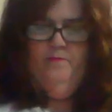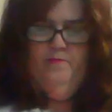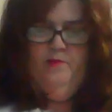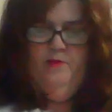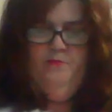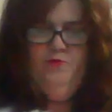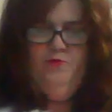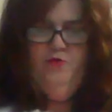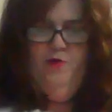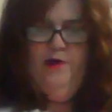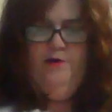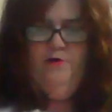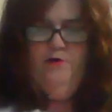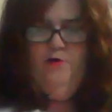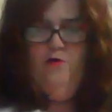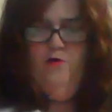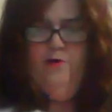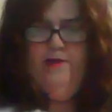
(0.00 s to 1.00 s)
I'm trying to
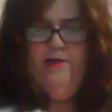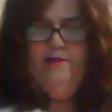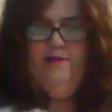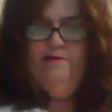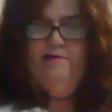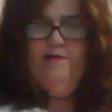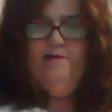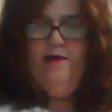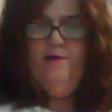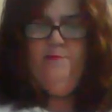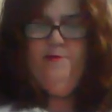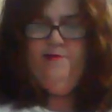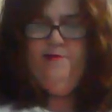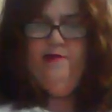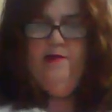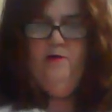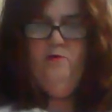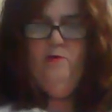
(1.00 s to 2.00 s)
hurry this up because
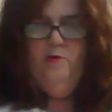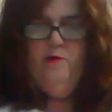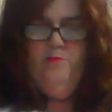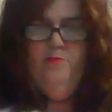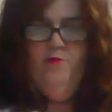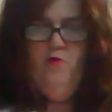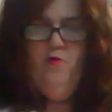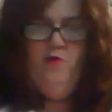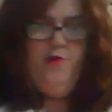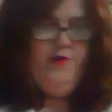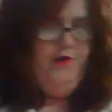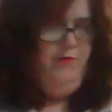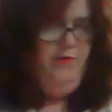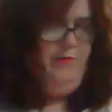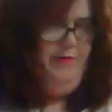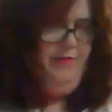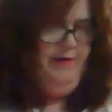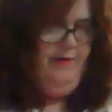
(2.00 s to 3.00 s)
I don't want to bore you
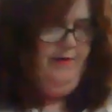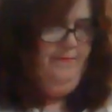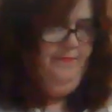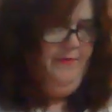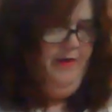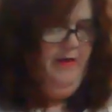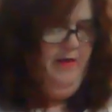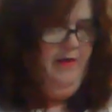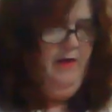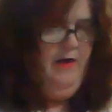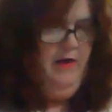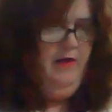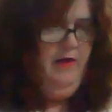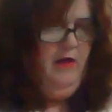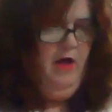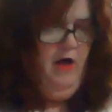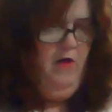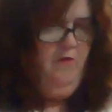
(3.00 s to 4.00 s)
with a
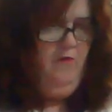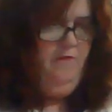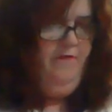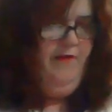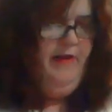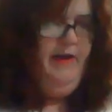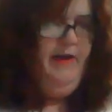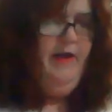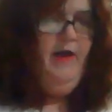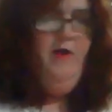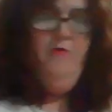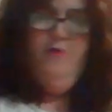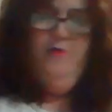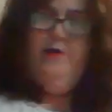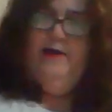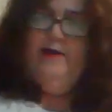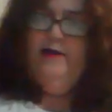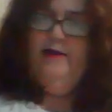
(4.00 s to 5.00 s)
long video
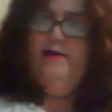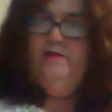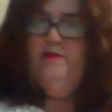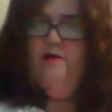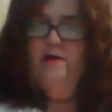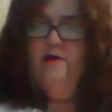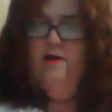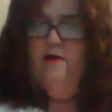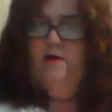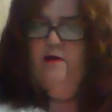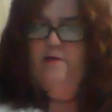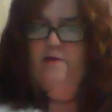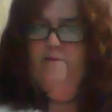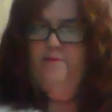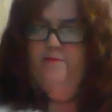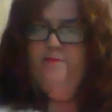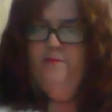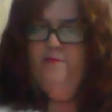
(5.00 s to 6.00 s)
or anything.
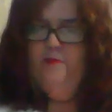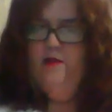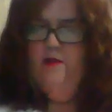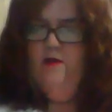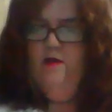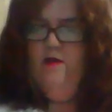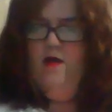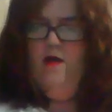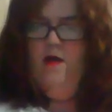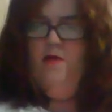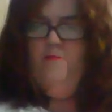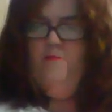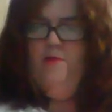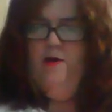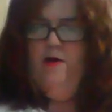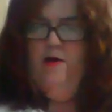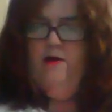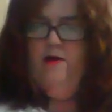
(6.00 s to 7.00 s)

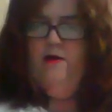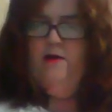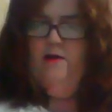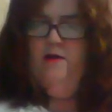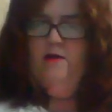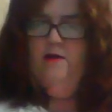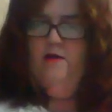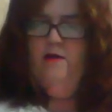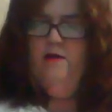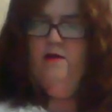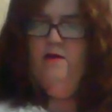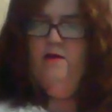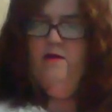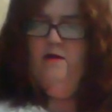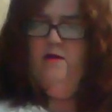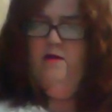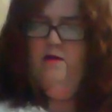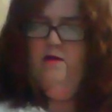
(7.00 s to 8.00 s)
But
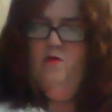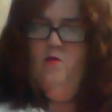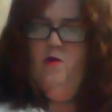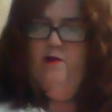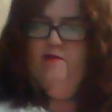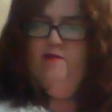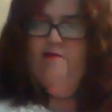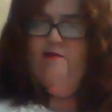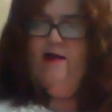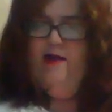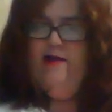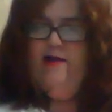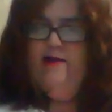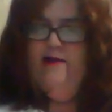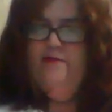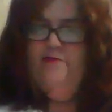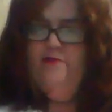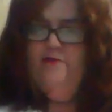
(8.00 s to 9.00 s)
once I
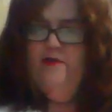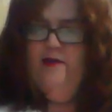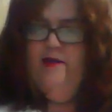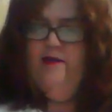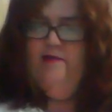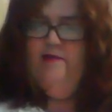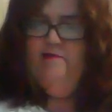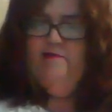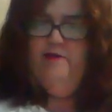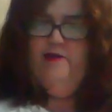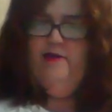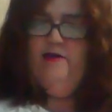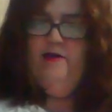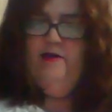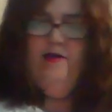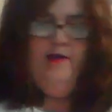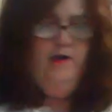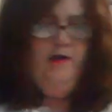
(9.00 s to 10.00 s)
get these in
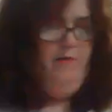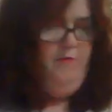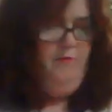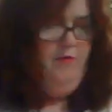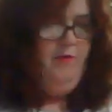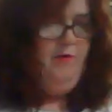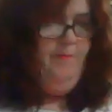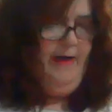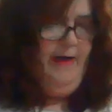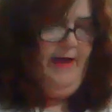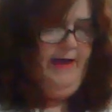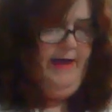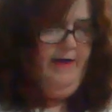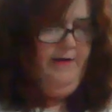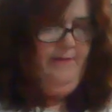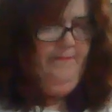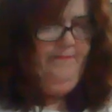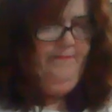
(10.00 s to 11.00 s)
here, I'm going to bake
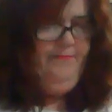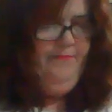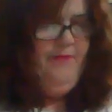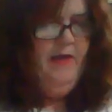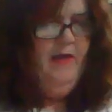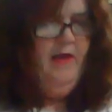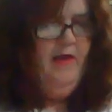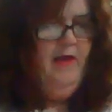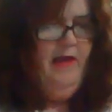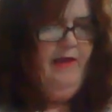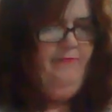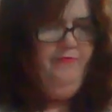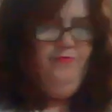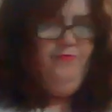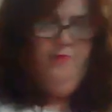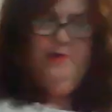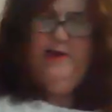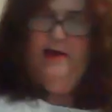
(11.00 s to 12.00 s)
them at
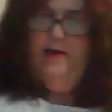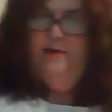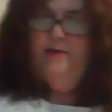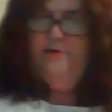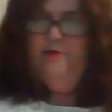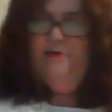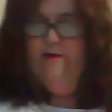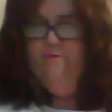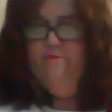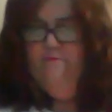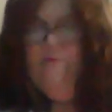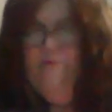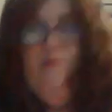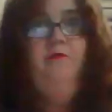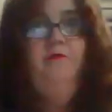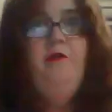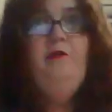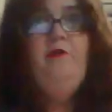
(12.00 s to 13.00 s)

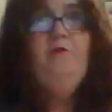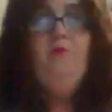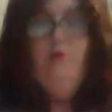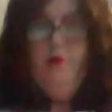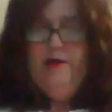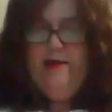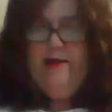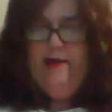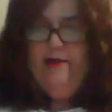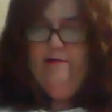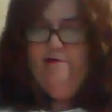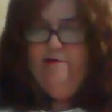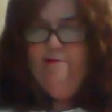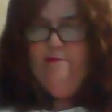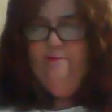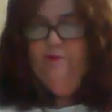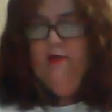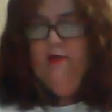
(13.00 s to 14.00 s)
350 degrees